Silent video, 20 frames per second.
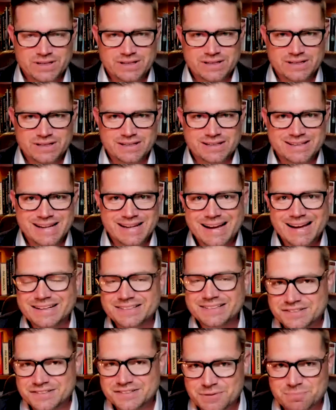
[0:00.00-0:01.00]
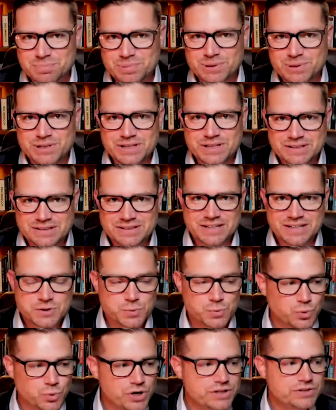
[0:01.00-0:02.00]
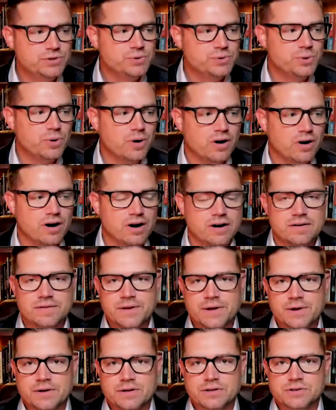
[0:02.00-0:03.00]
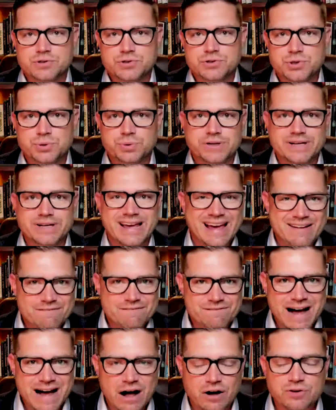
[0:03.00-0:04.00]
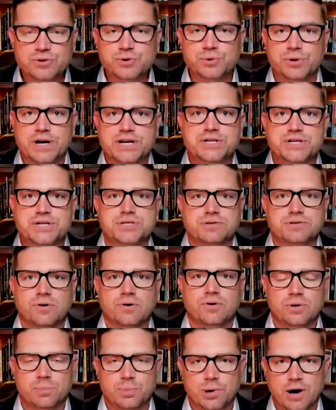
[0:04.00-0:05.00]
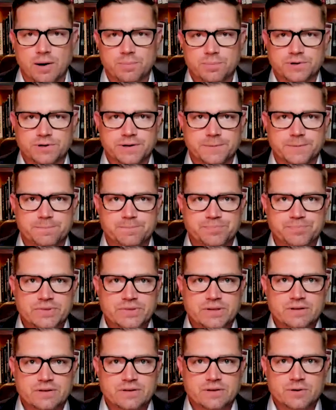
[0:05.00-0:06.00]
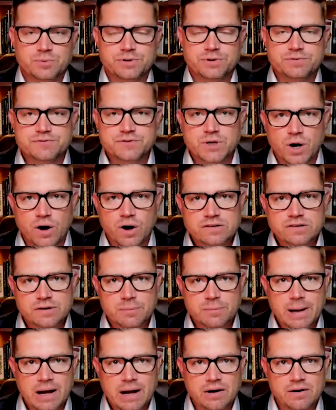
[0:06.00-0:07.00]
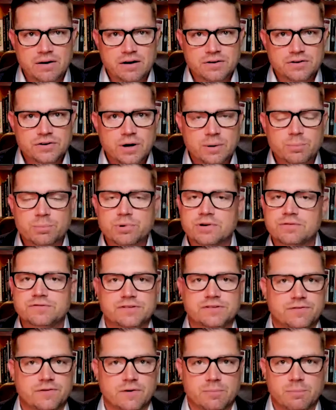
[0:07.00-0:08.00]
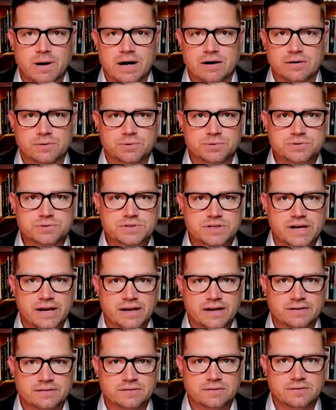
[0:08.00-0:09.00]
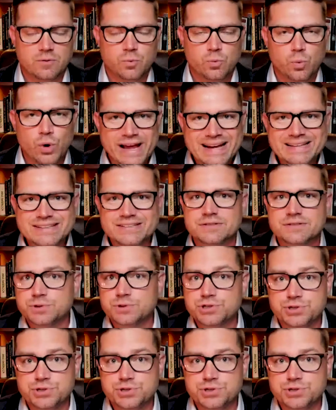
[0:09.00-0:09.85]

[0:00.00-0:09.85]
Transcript: And that is simply this: when you are doing a valuation on a property, we've talked about a number of different models and ways in which you